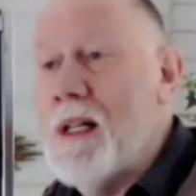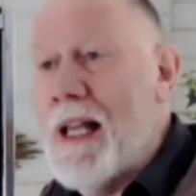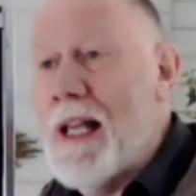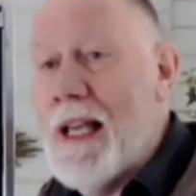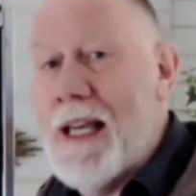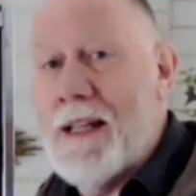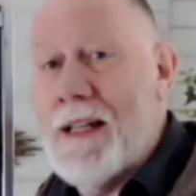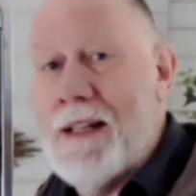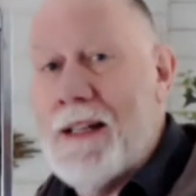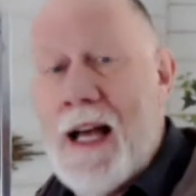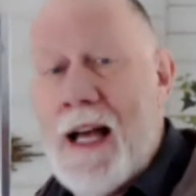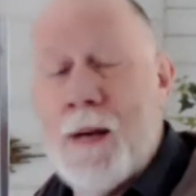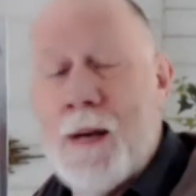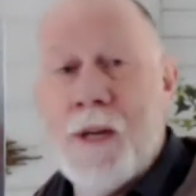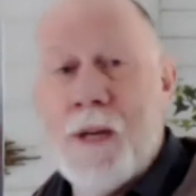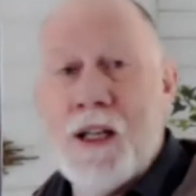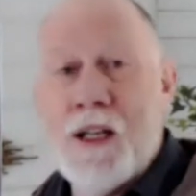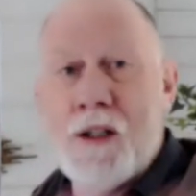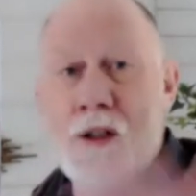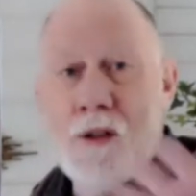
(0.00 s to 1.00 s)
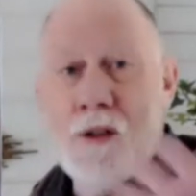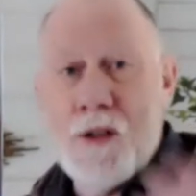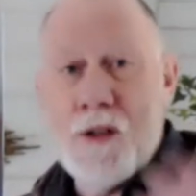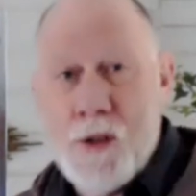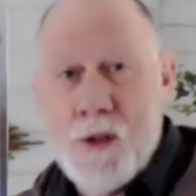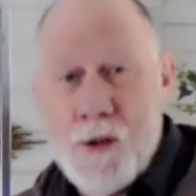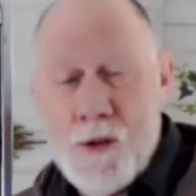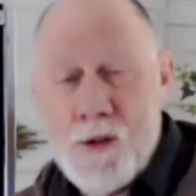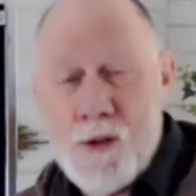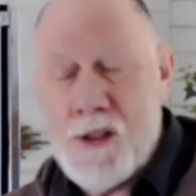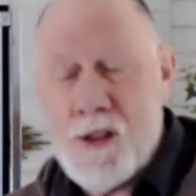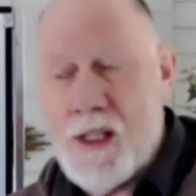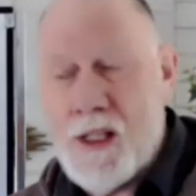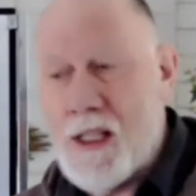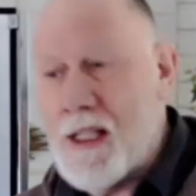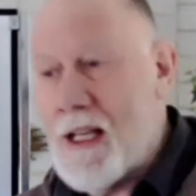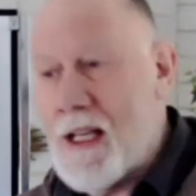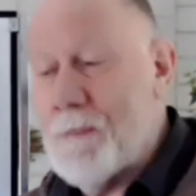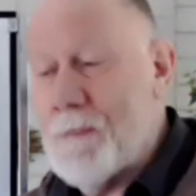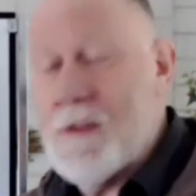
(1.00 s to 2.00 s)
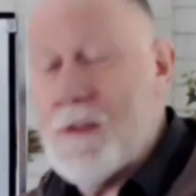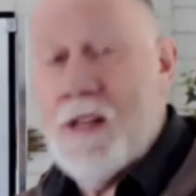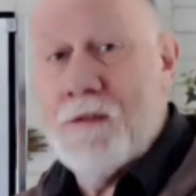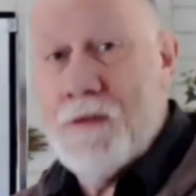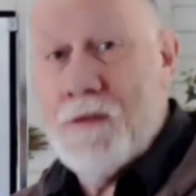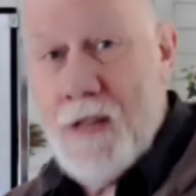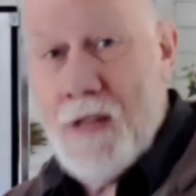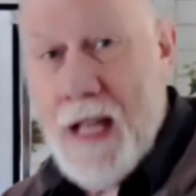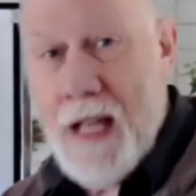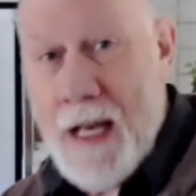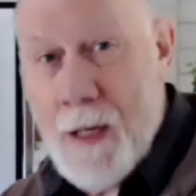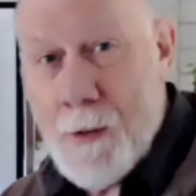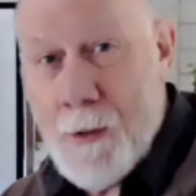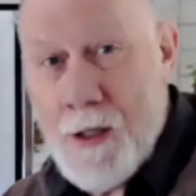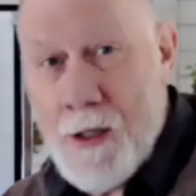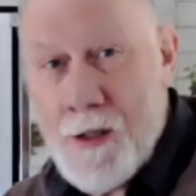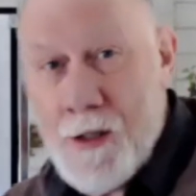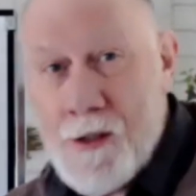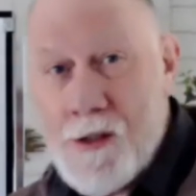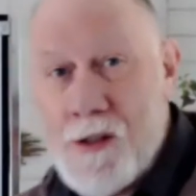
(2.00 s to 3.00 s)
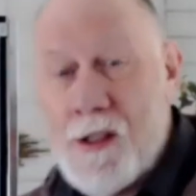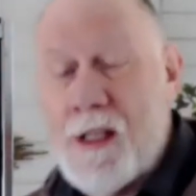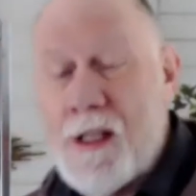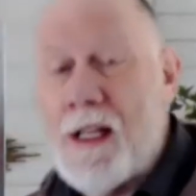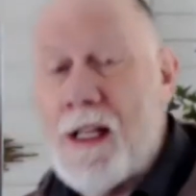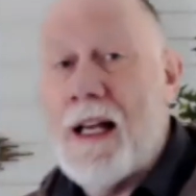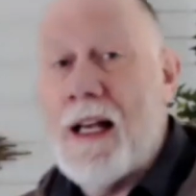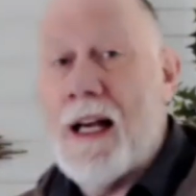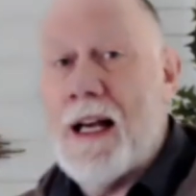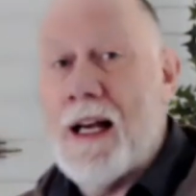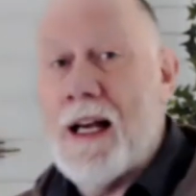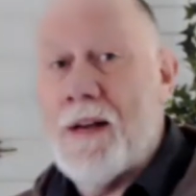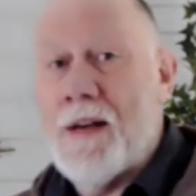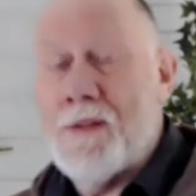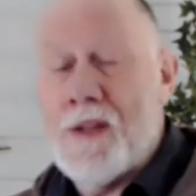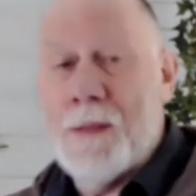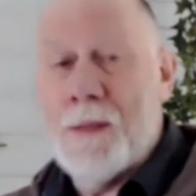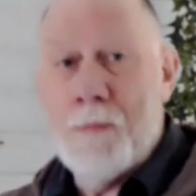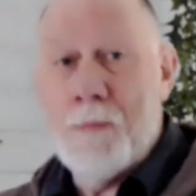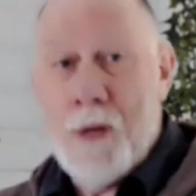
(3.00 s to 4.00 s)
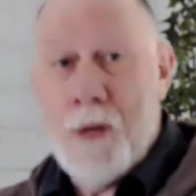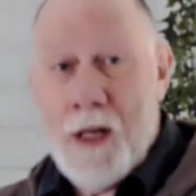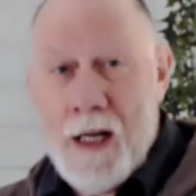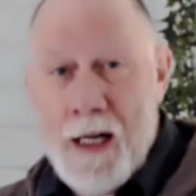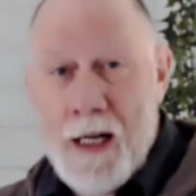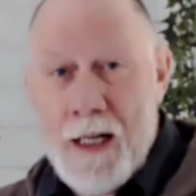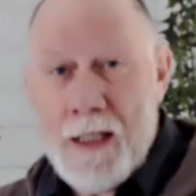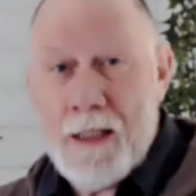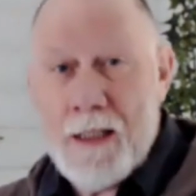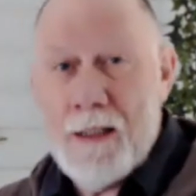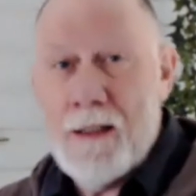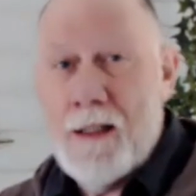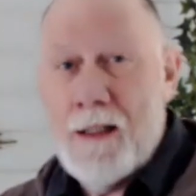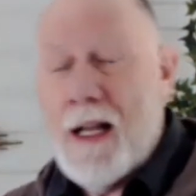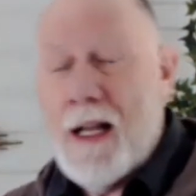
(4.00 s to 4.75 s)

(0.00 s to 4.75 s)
and how might you use the flowers, the bark.